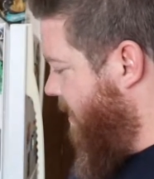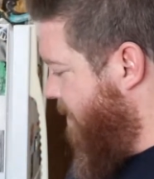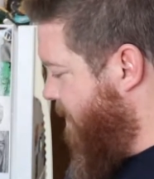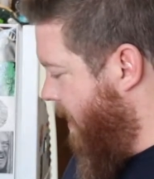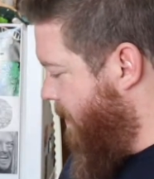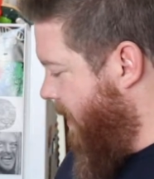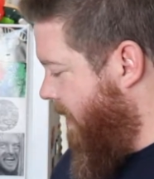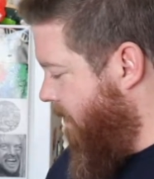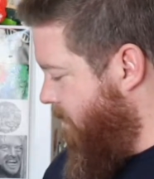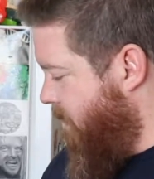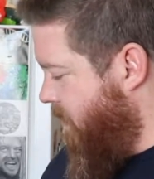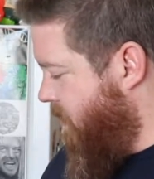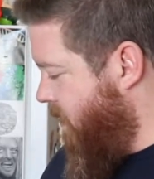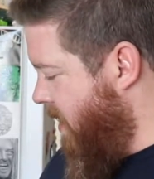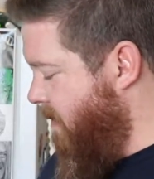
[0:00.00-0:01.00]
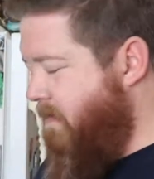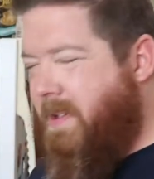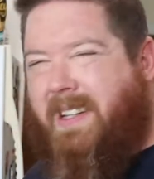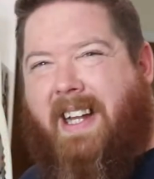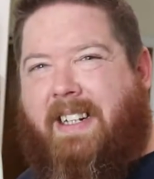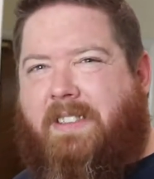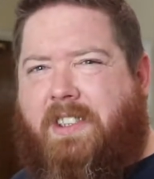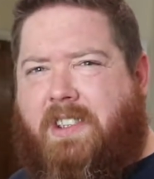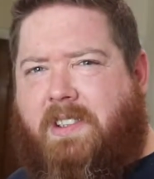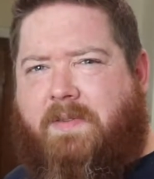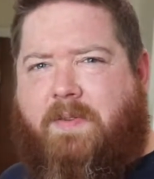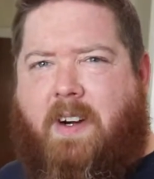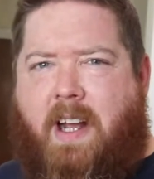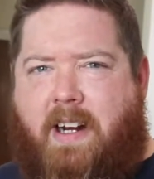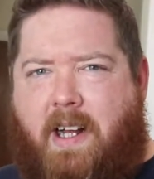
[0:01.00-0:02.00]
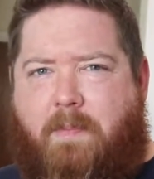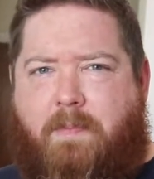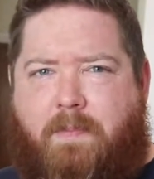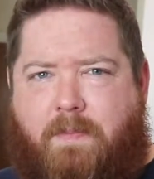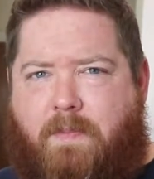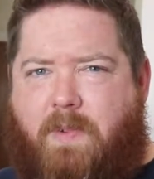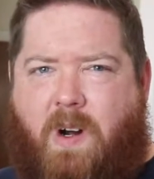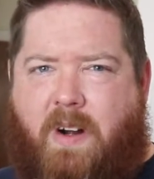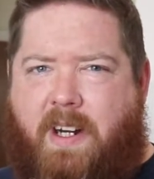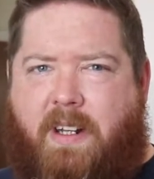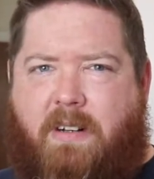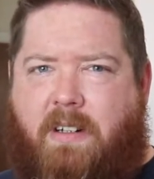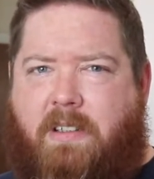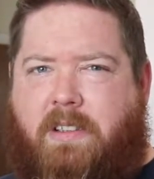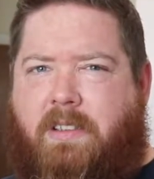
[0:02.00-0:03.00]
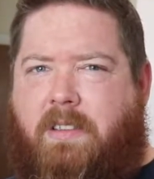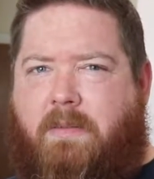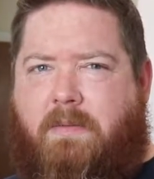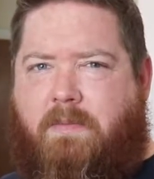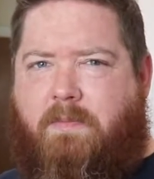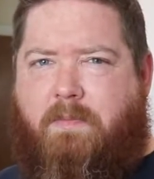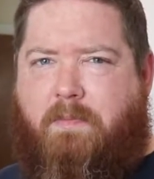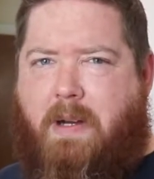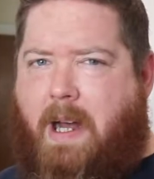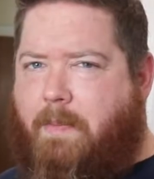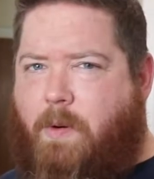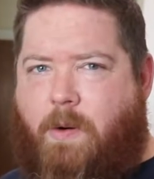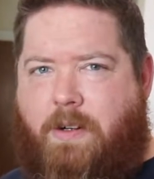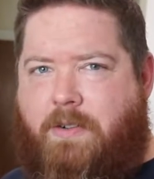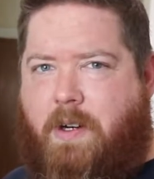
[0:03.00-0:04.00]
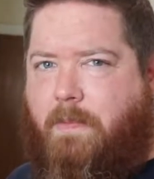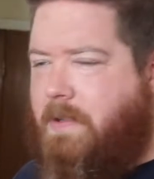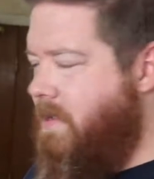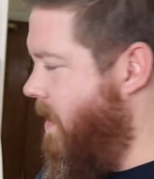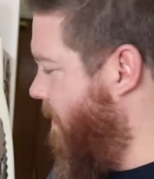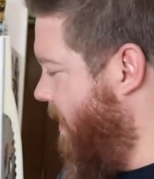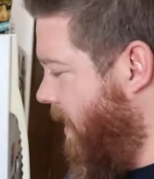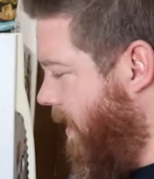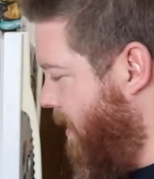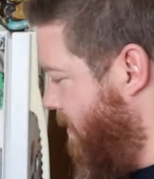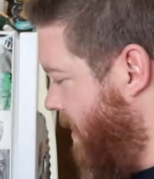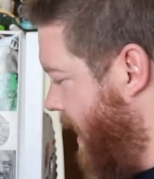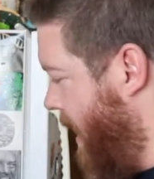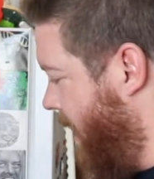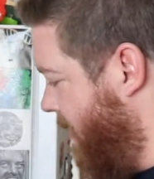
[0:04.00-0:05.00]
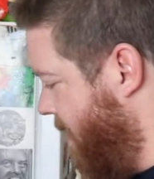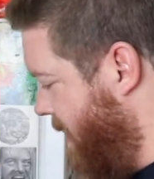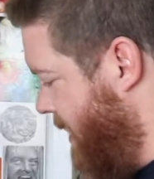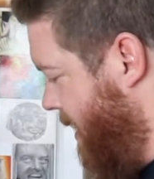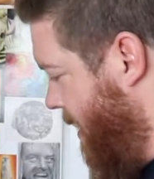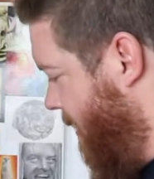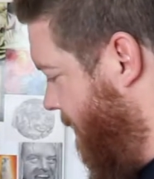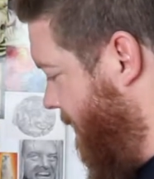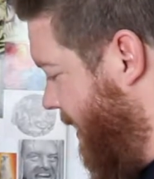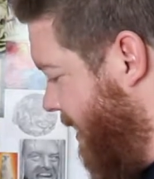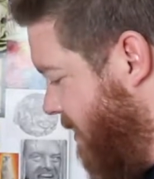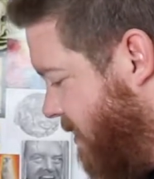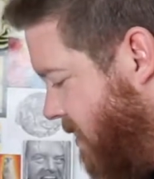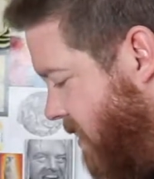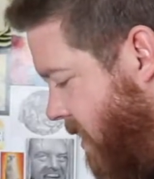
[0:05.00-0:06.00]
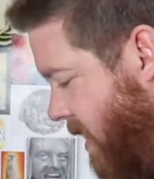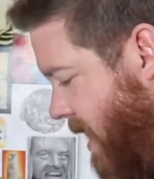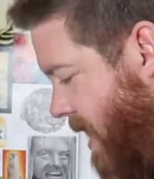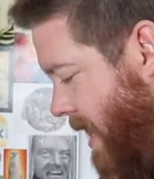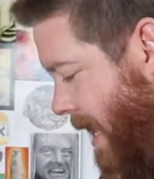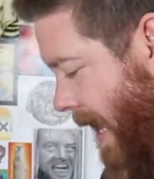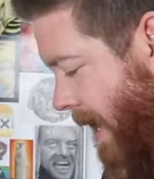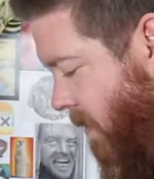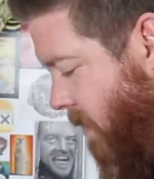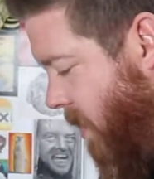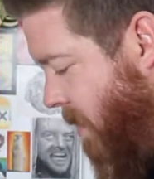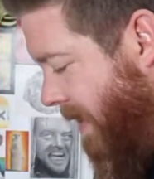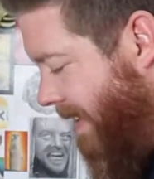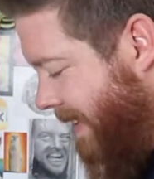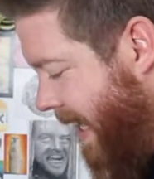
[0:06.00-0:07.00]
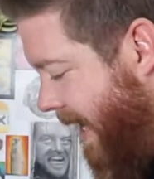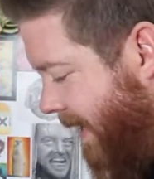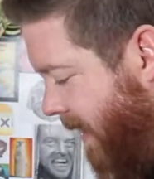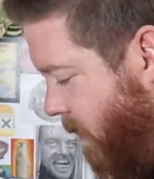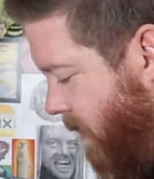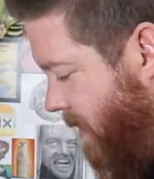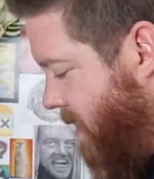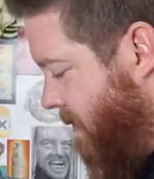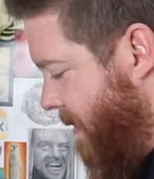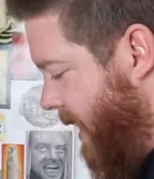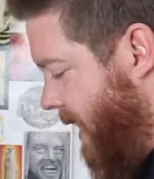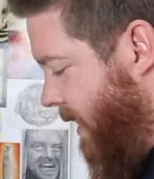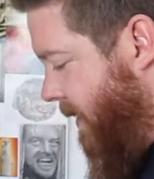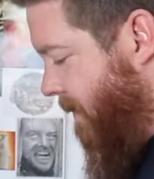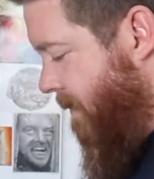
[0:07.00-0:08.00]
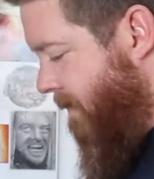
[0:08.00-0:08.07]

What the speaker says: maybe shrimp, but like just fried up, already cooked popcorn shrimp or something, you know, not this. I don't know exactly what to make.